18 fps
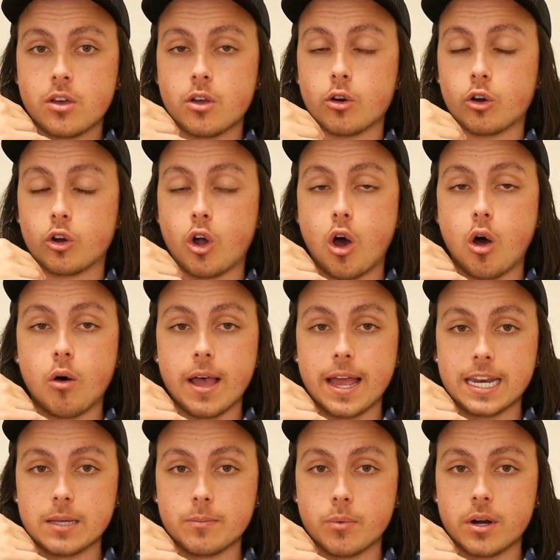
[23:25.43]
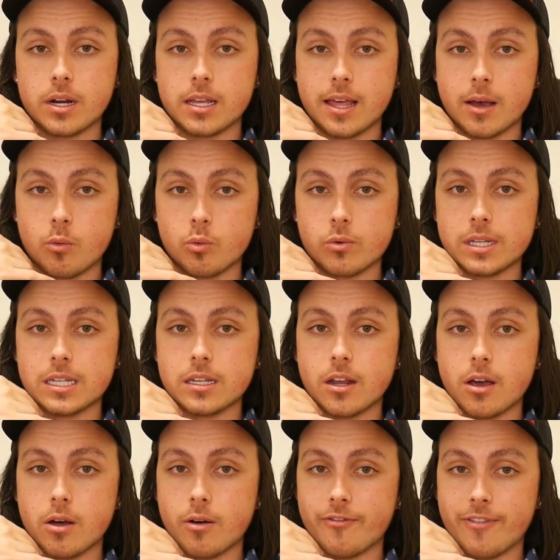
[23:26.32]
or call anybody that we
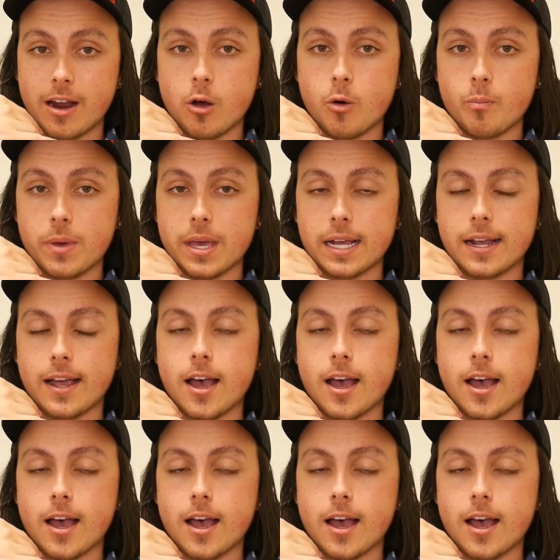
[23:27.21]
know if I don't pick